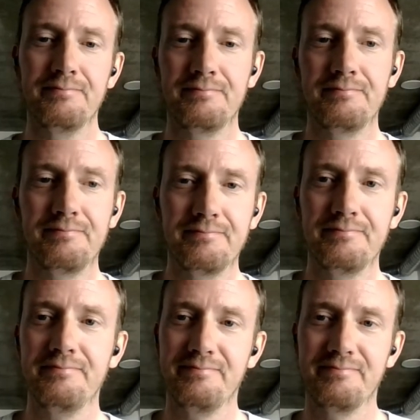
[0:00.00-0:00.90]

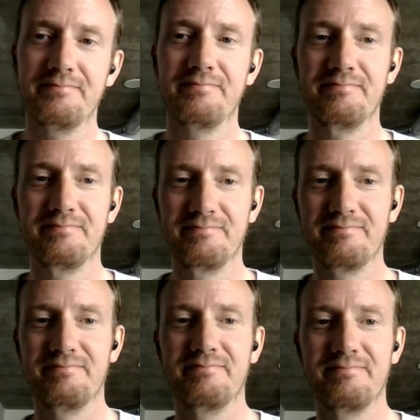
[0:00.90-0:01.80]

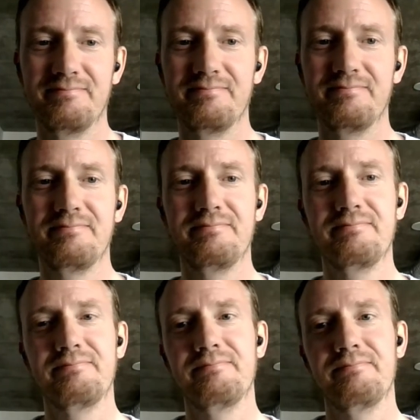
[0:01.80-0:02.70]

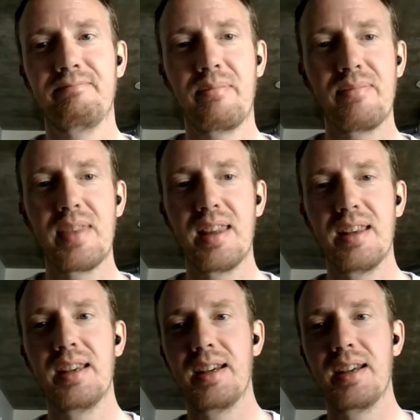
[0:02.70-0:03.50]
The person shown says nothing.